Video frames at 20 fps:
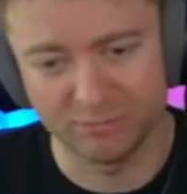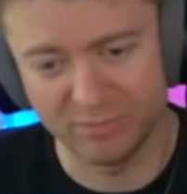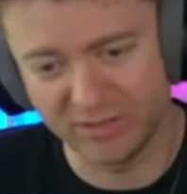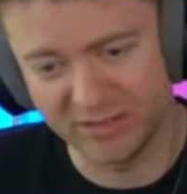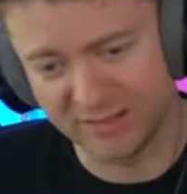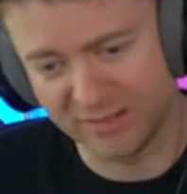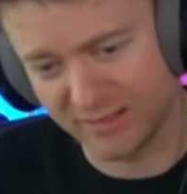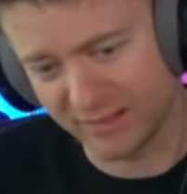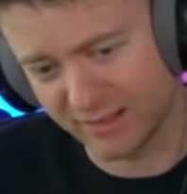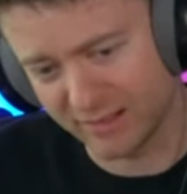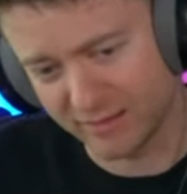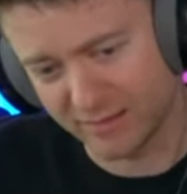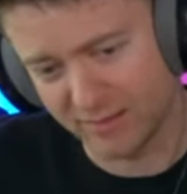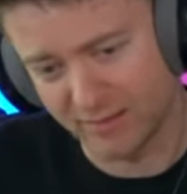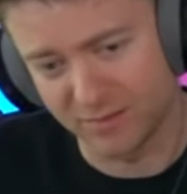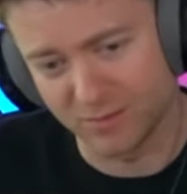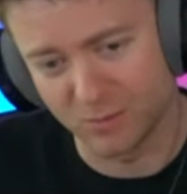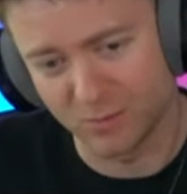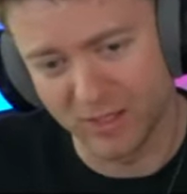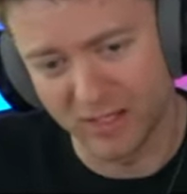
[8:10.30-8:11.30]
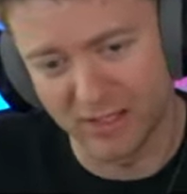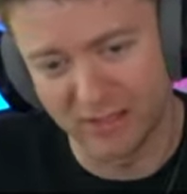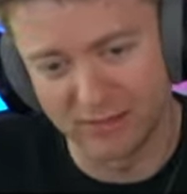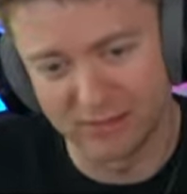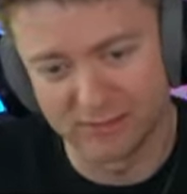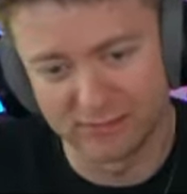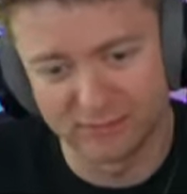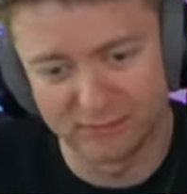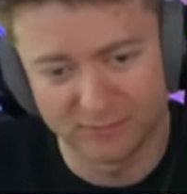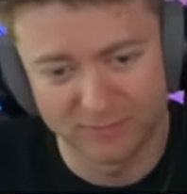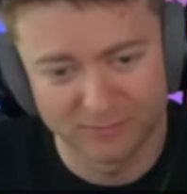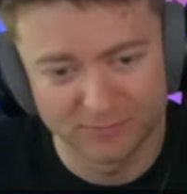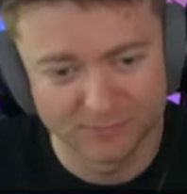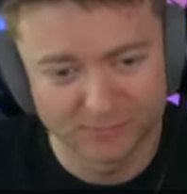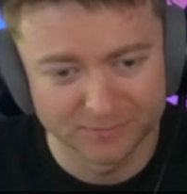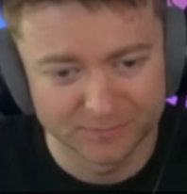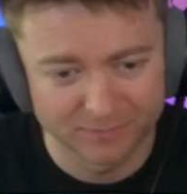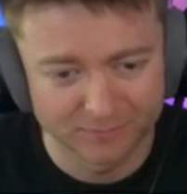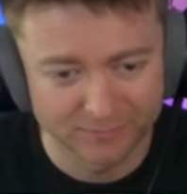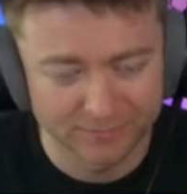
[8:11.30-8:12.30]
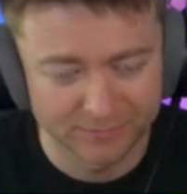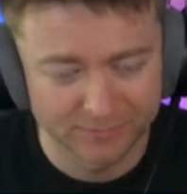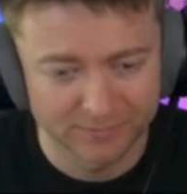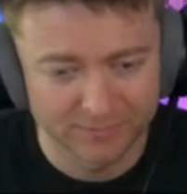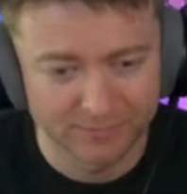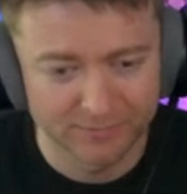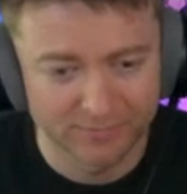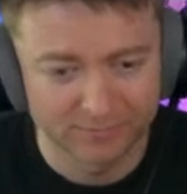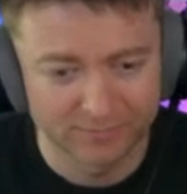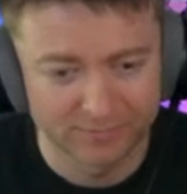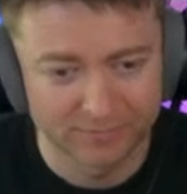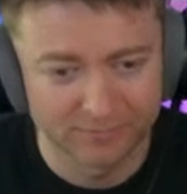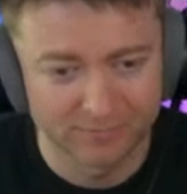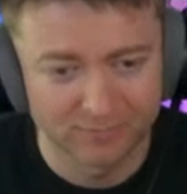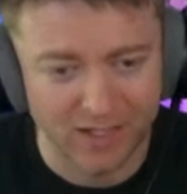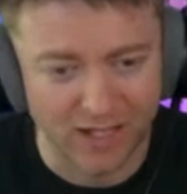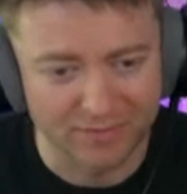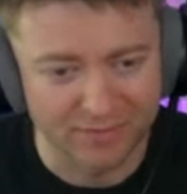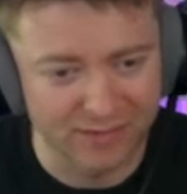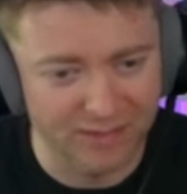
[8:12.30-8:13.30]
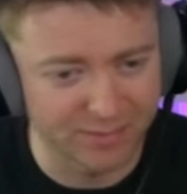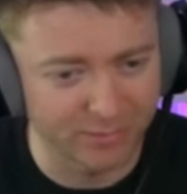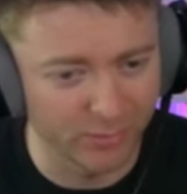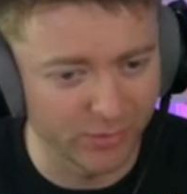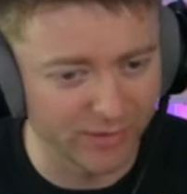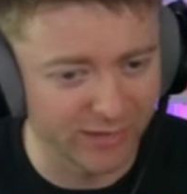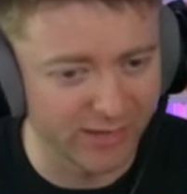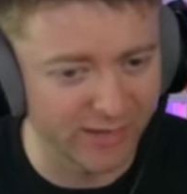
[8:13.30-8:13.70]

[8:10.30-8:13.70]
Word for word: b6 as well. At this point,